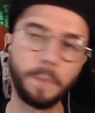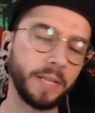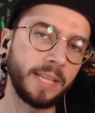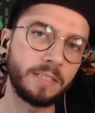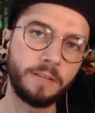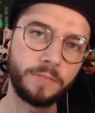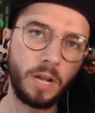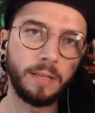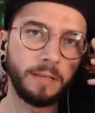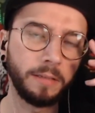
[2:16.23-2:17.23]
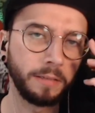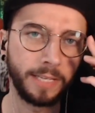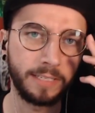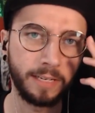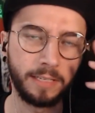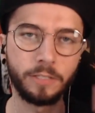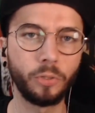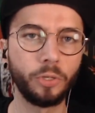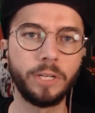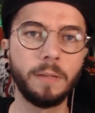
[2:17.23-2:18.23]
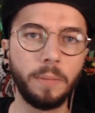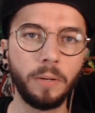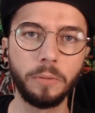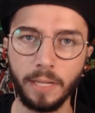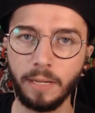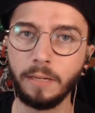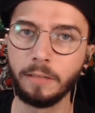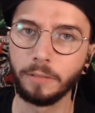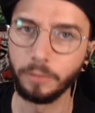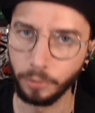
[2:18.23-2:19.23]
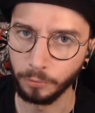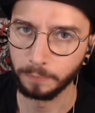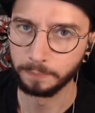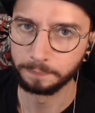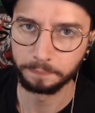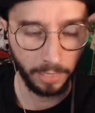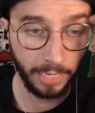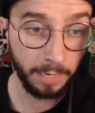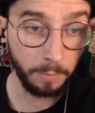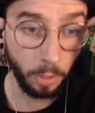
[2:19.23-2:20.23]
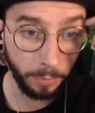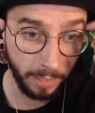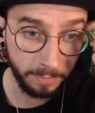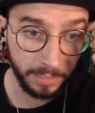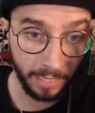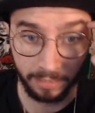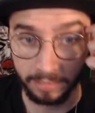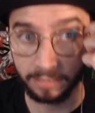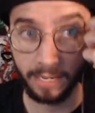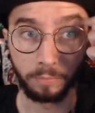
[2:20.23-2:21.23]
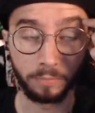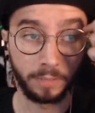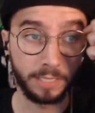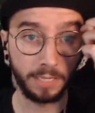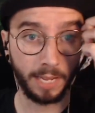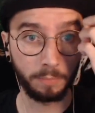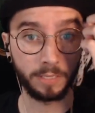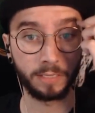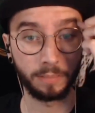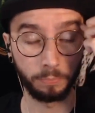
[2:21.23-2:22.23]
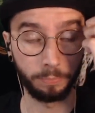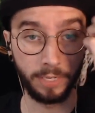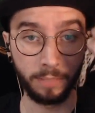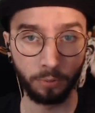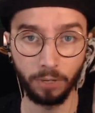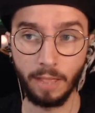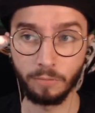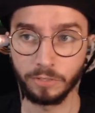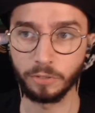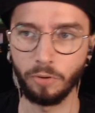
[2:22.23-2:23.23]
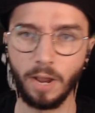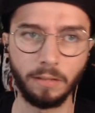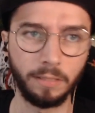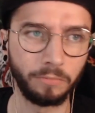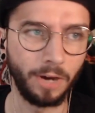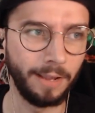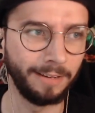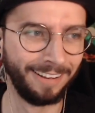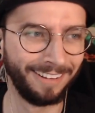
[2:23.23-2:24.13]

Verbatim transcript: But that's enough talking. Let's get into learning about King Gnu. Again, I'm hoping I'm saying this name. This name is being pronounced correctly, right?